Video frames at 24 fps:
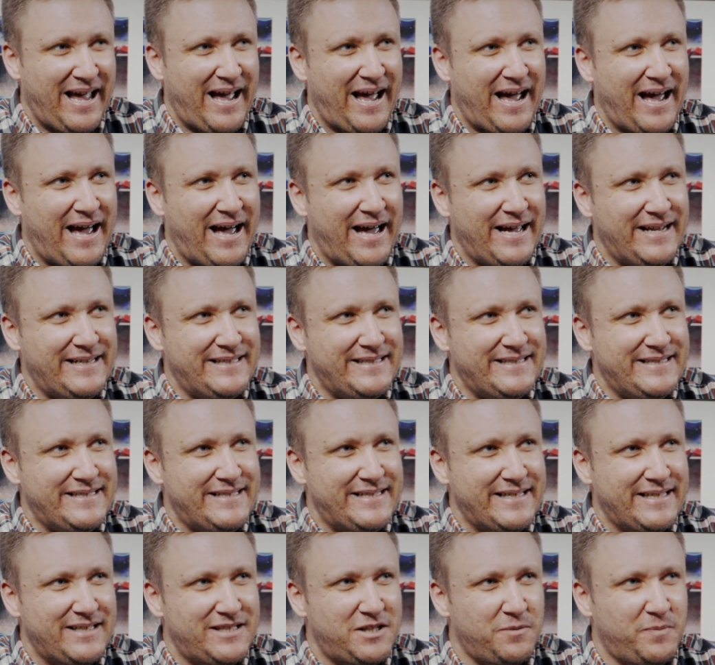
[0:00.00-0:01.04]
And
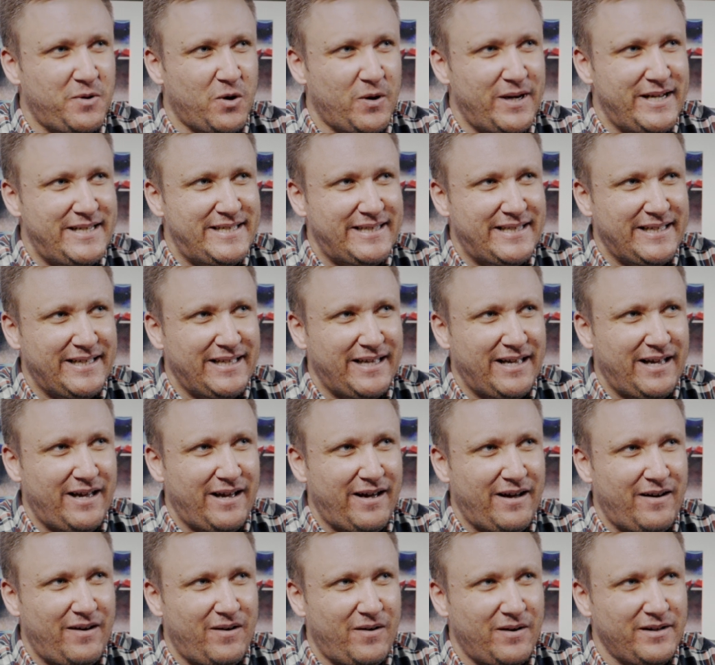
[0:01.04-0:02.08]
to be honest,
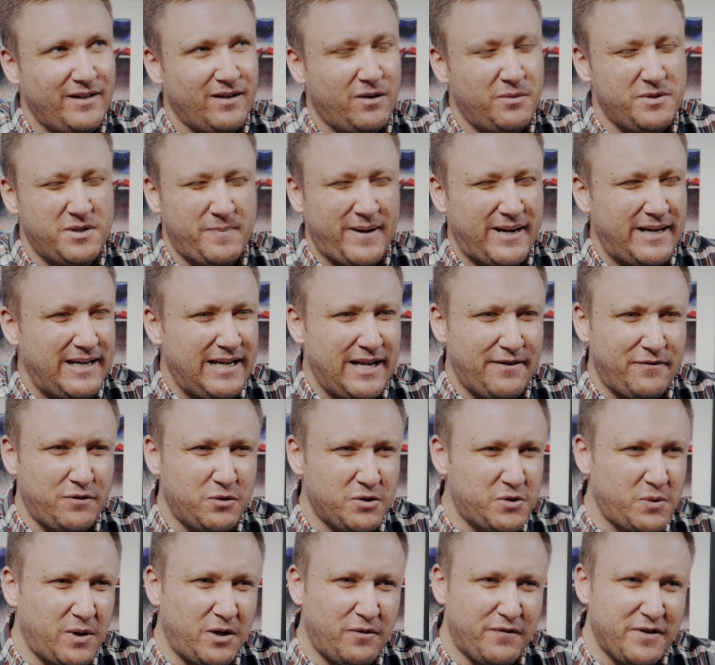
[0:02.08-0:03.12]
I was about 11
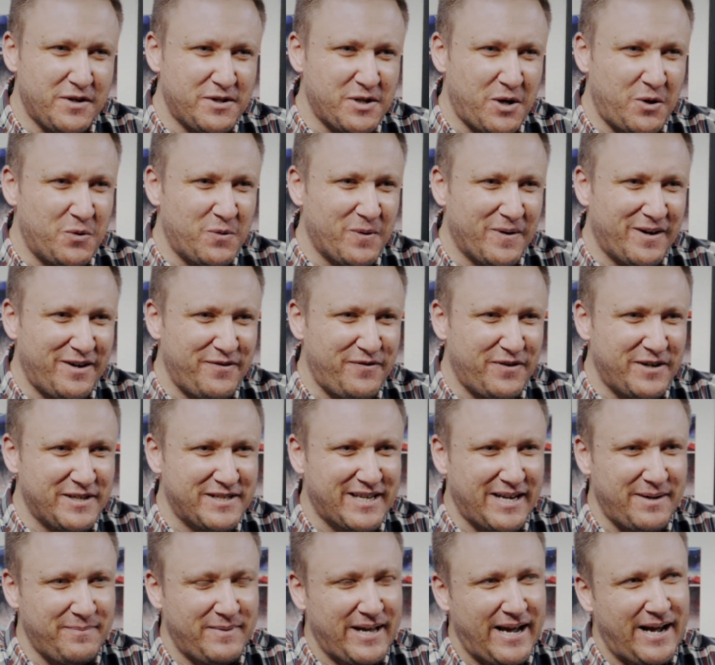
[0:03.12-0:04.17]
or 12 years old when I
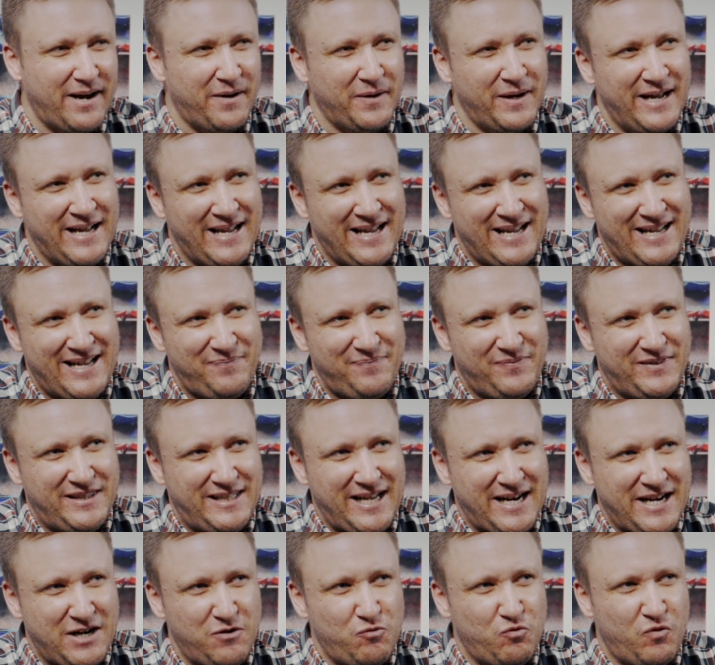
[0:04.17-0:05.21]
first came down.
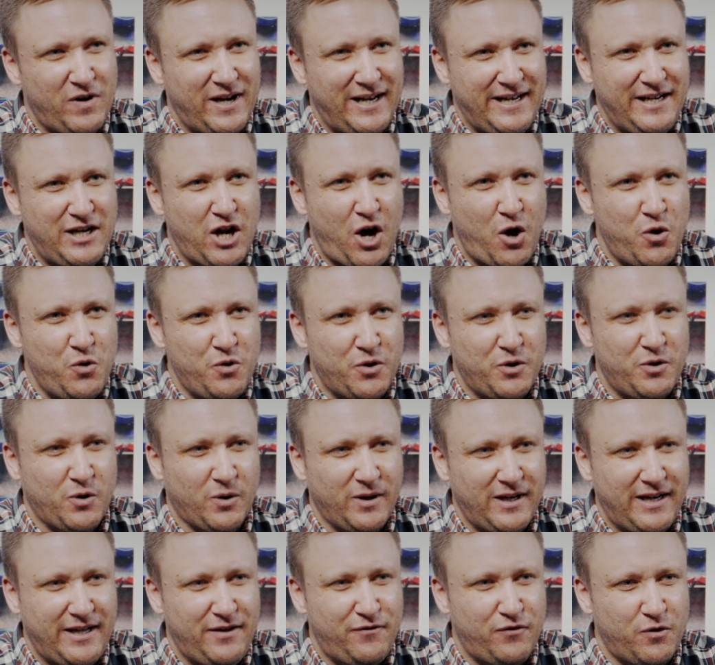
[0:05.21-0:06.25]
Didn't really know that
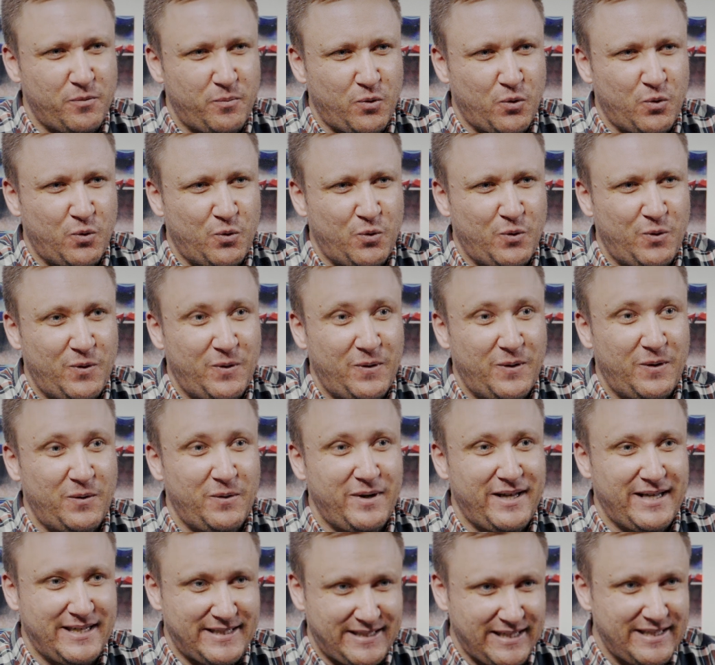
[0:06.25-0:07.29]
non-league football
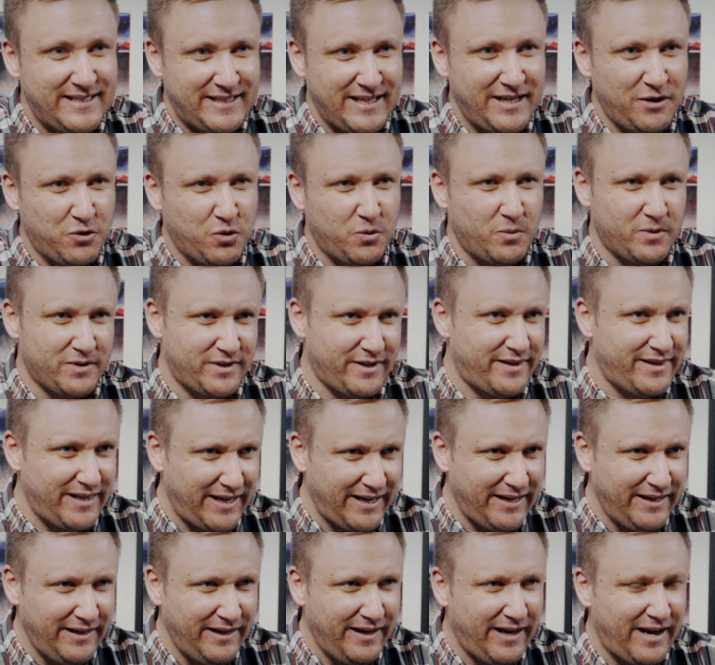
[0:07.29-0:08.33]
existed or was a
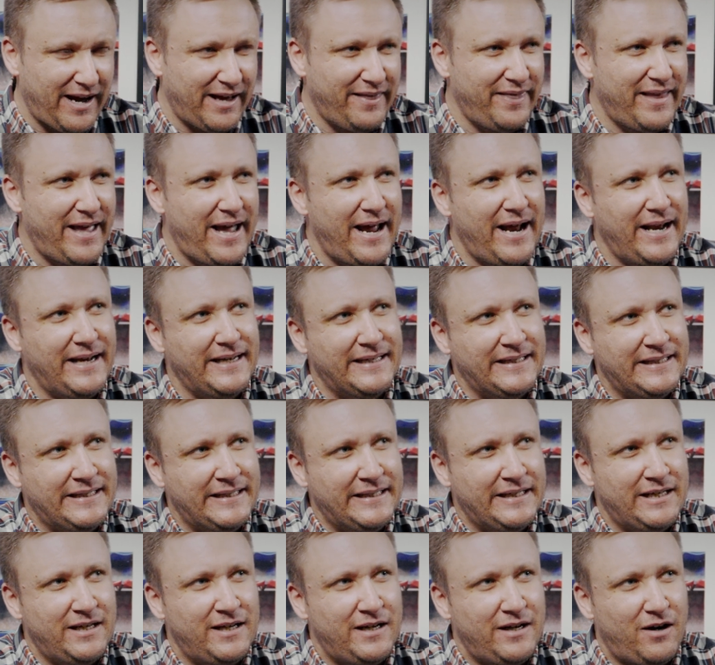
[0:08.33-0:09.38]
thing. And then
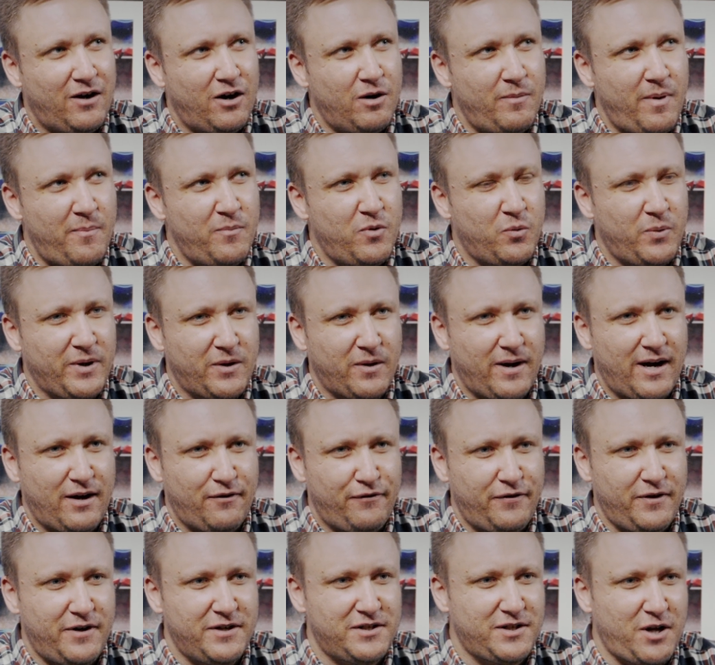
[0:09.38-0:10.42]
I remember we got
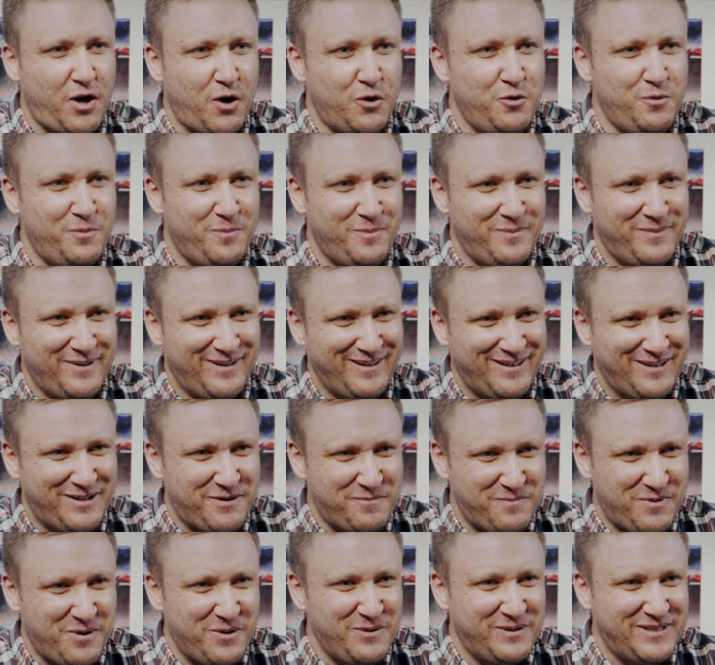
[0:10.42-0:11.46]
our first home
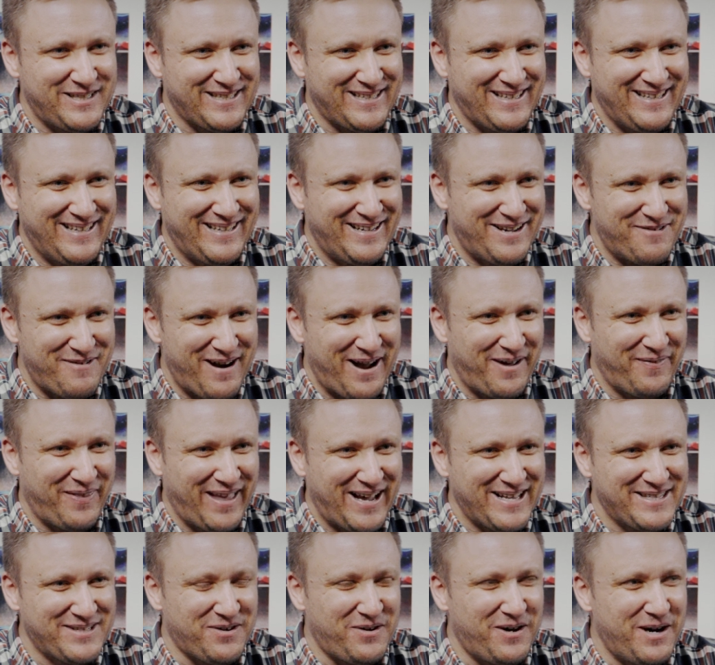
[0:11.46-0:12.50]
computer around
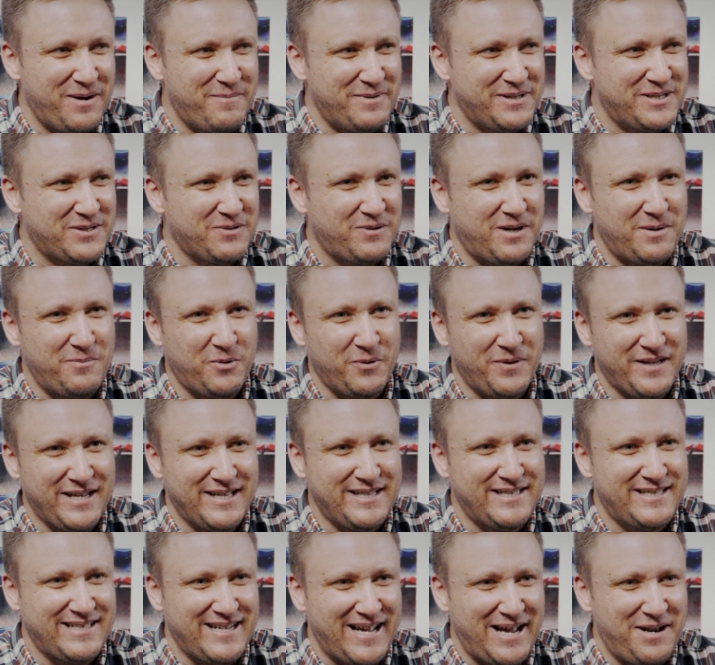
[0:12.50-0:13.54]
that time, and so I'm on the
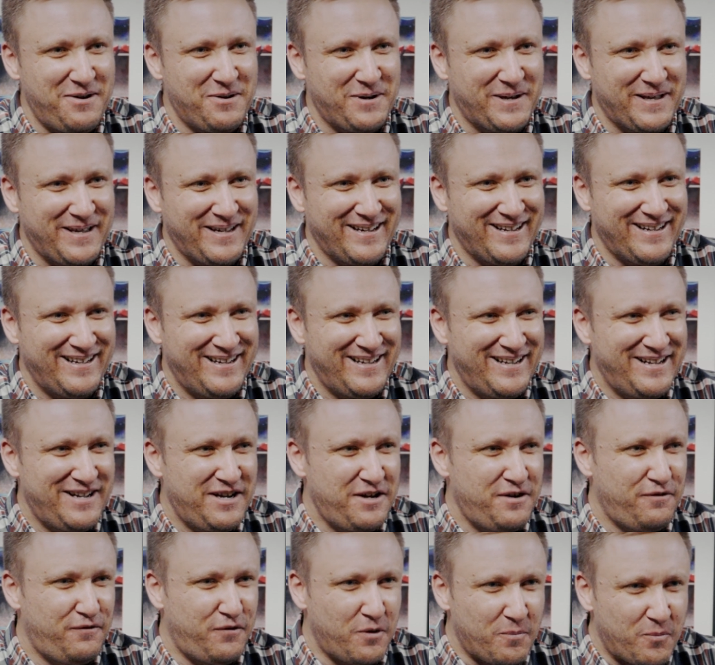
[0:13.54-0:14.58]
internet looking at
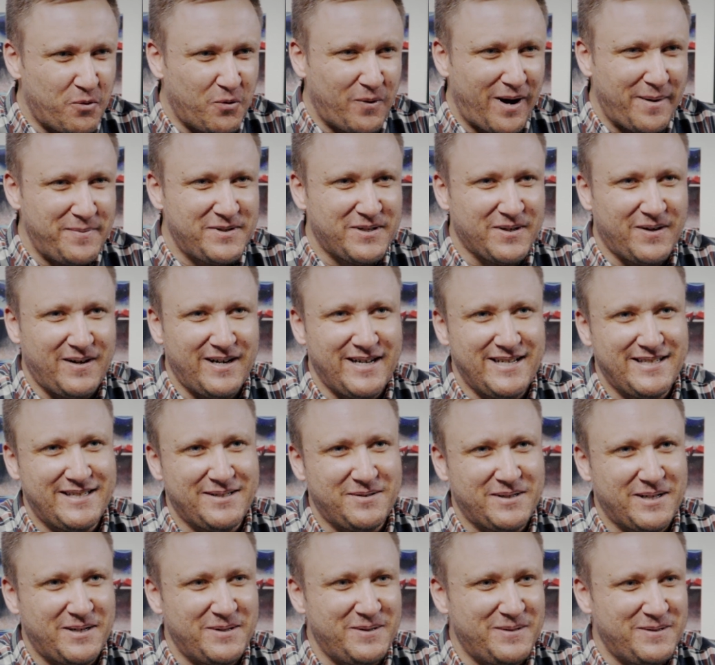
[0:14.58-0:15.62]
football websites.
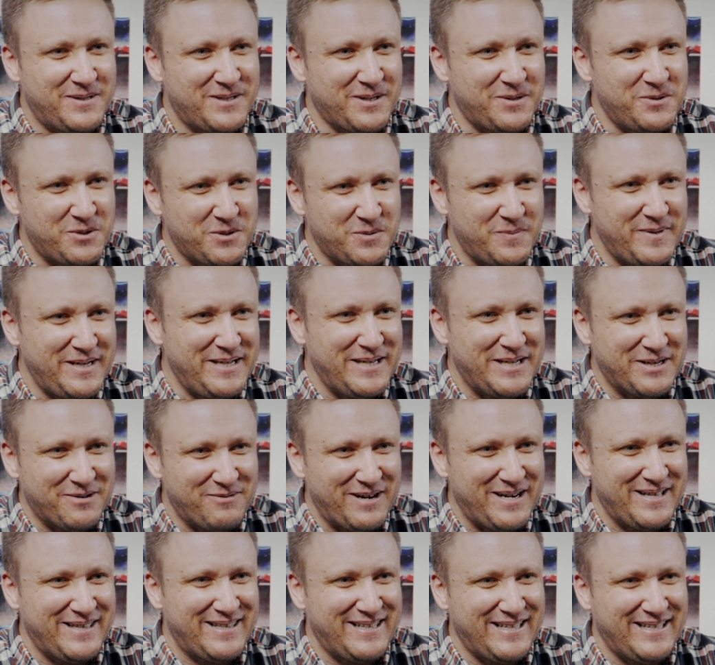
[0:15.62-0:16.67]
There's no social media
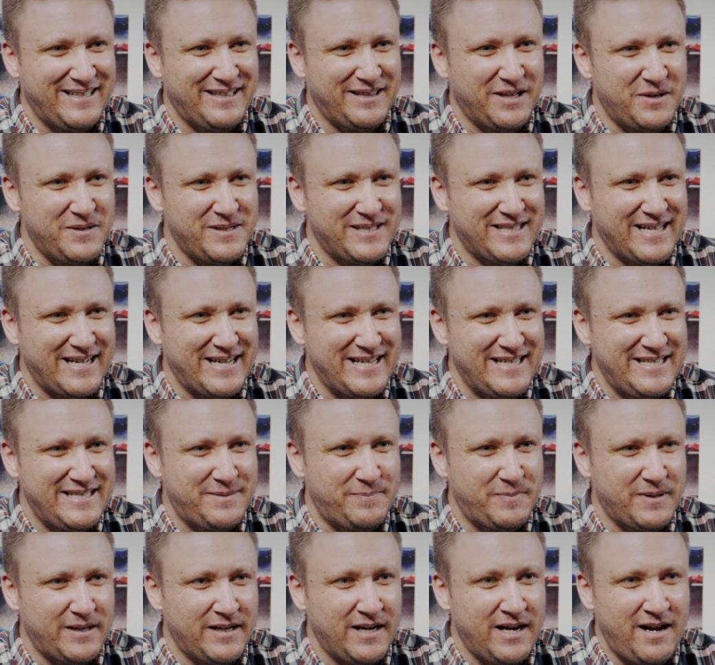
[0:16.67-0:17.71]
or anything in those
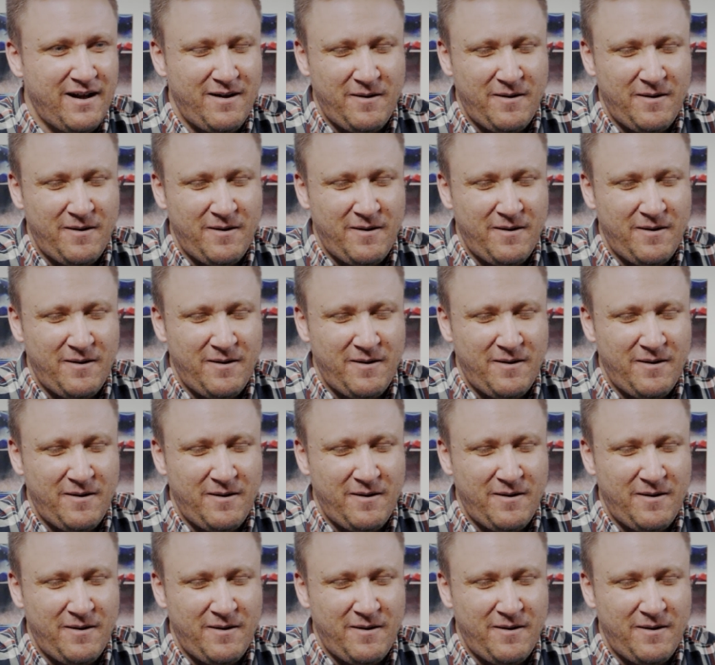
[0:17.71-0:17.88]
days, but